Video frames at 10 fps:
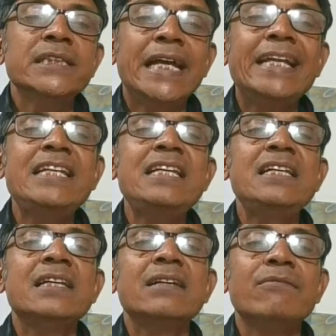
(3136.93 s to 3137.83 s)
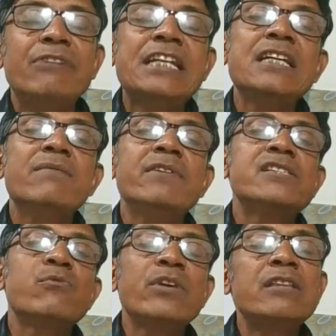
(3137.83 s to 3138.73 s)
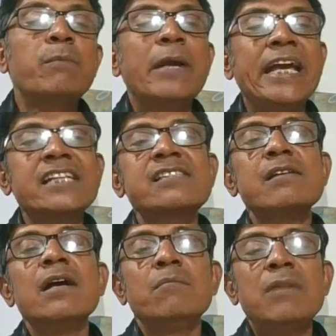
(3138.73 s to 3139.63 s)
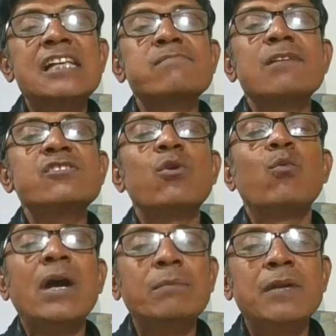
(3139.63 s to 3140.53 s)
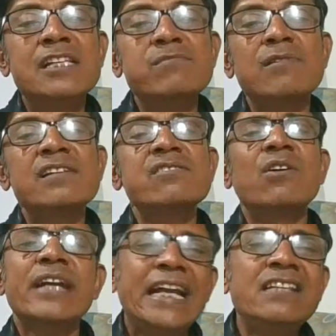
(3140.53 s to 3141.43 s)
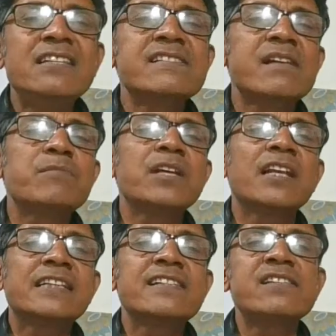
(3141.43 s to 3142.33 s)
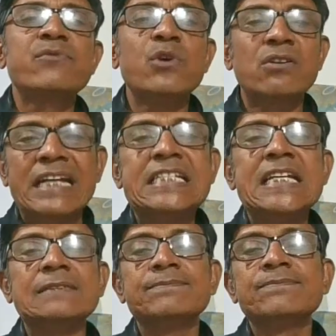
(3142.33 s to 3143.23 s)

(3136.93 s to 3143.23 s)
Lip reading: any variables with x plus plus or y plus plus or anything something like this, if you are writing,